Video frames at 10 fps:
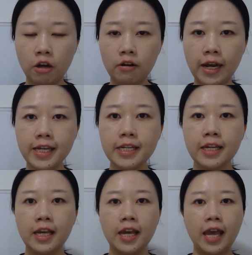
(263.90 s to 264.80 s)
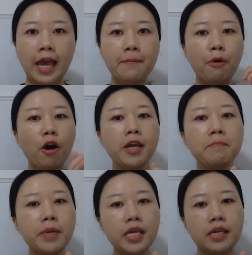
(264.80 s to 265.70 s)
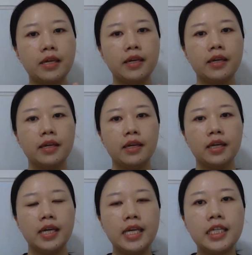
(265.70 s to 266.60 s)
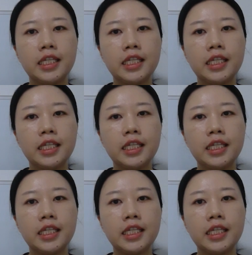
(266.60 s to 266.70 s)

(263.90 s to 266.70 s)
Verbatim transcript: all right. And point B, it